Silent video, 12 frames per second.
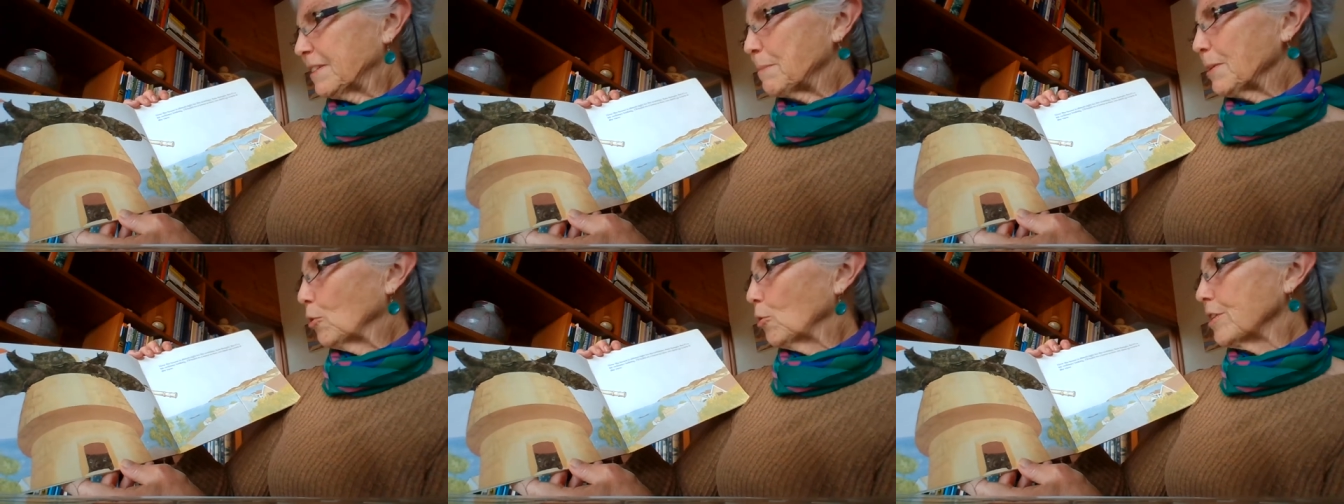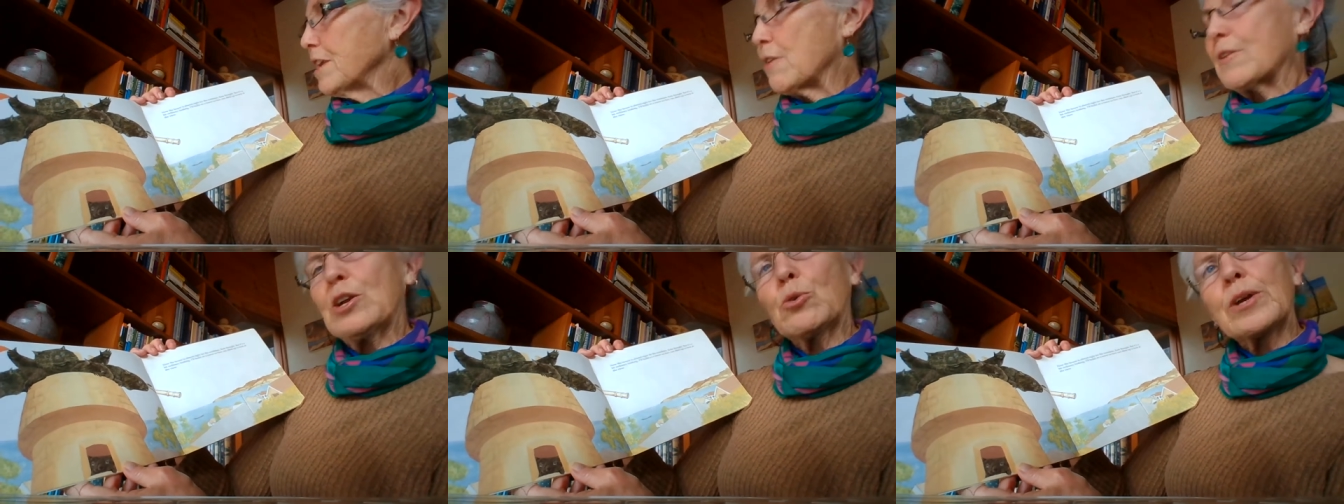but it's a bit
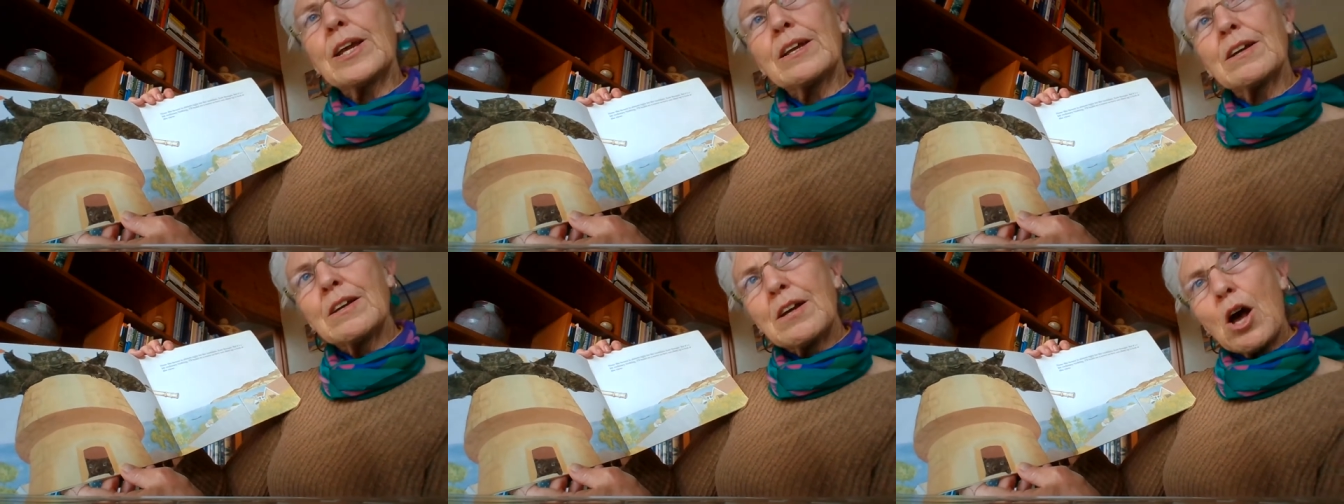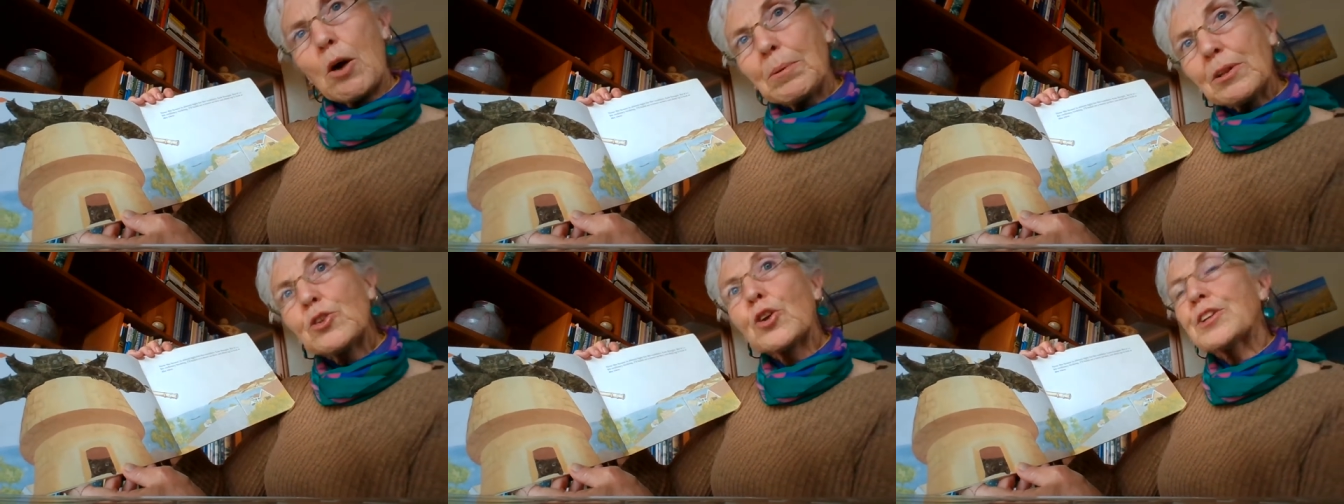ordinary looking. I'll
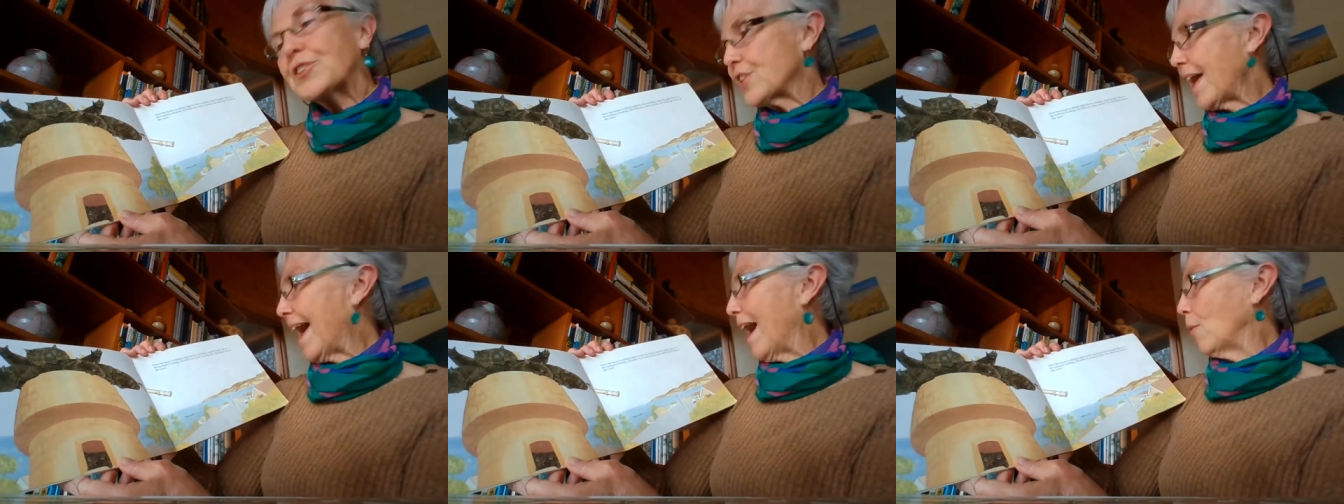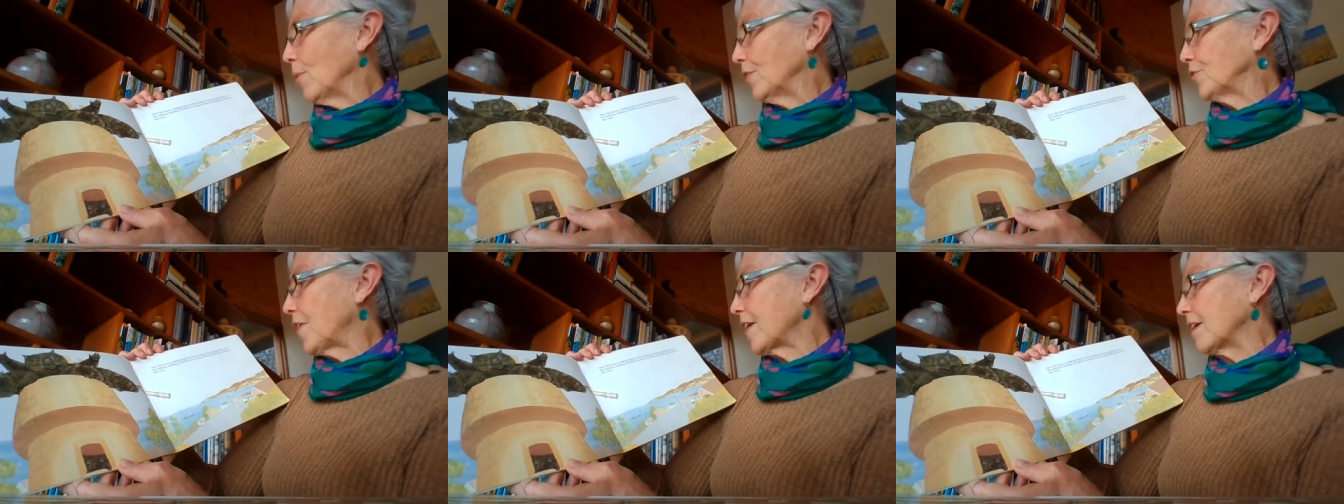build on a tower
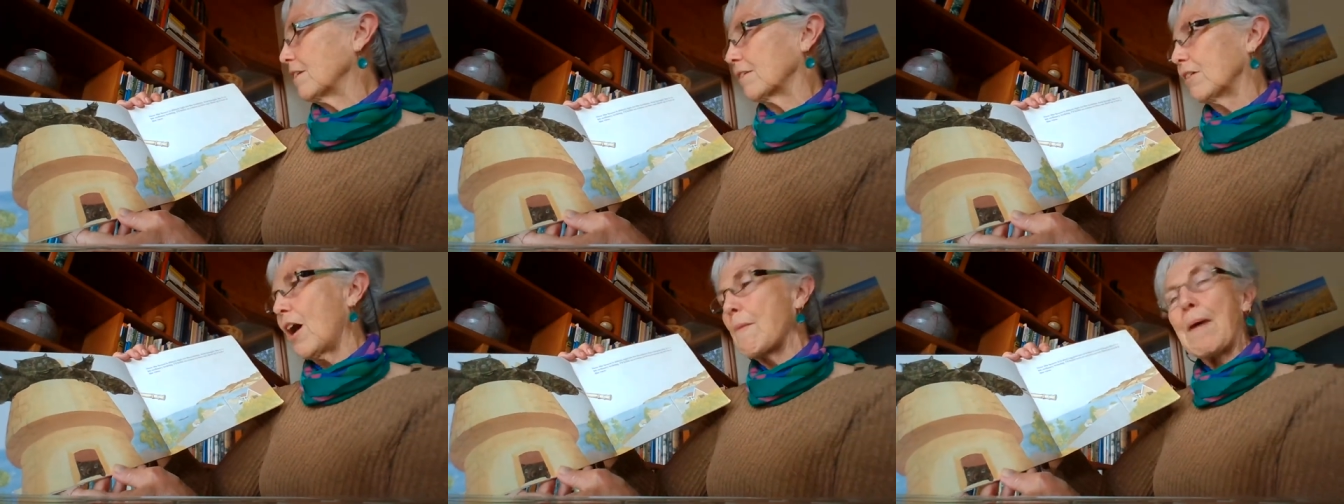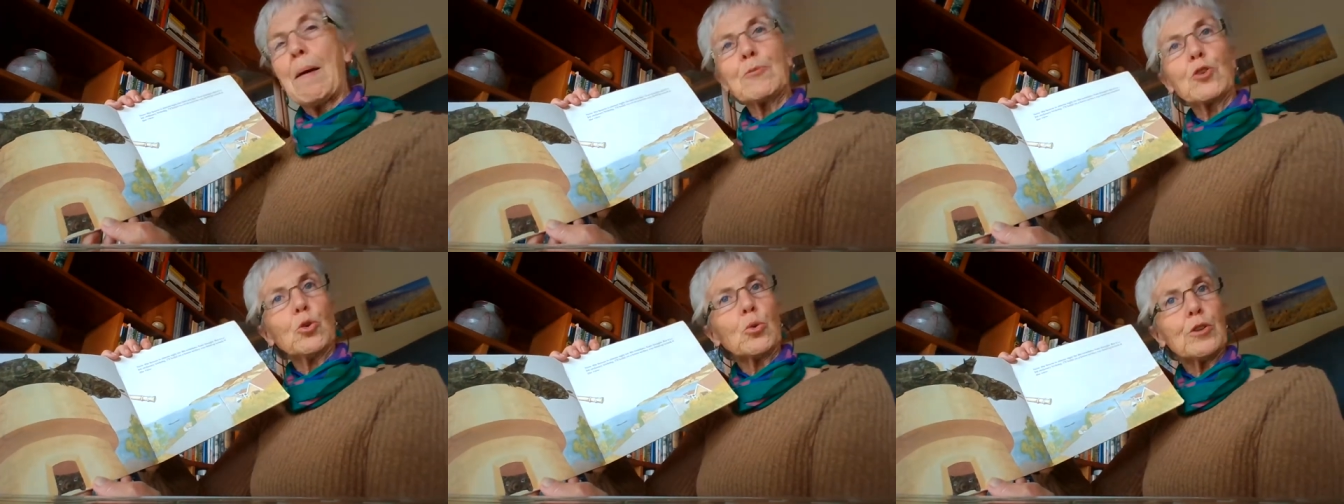so they can climb up
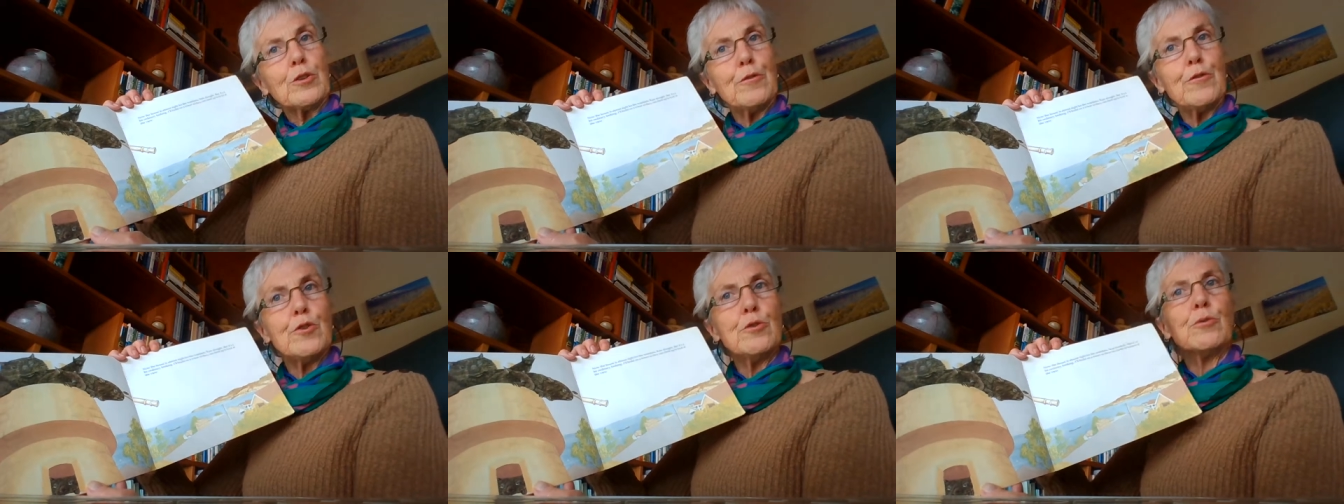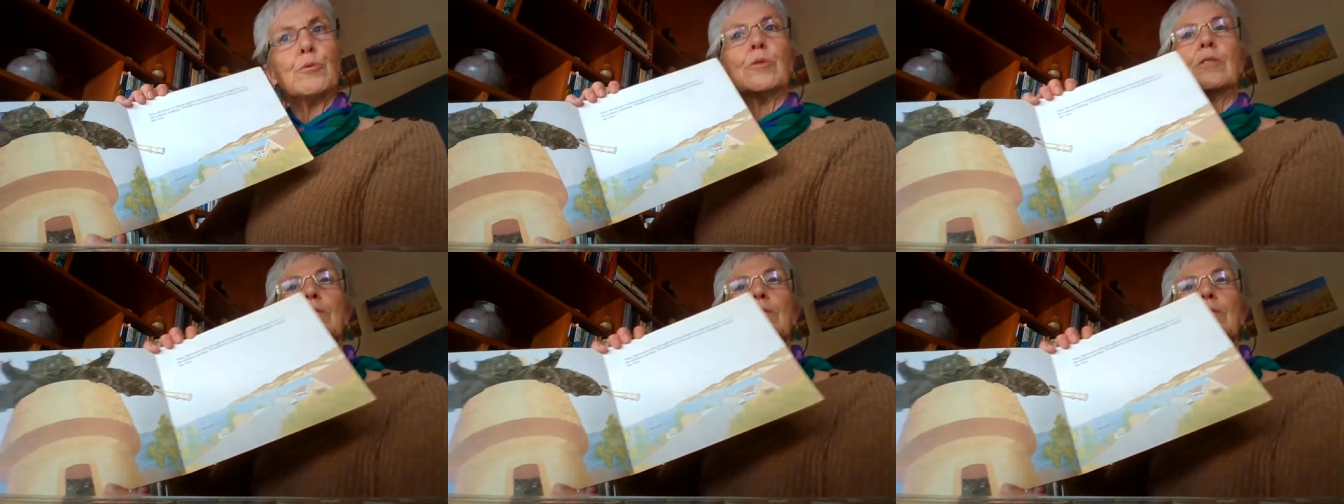to look at the view.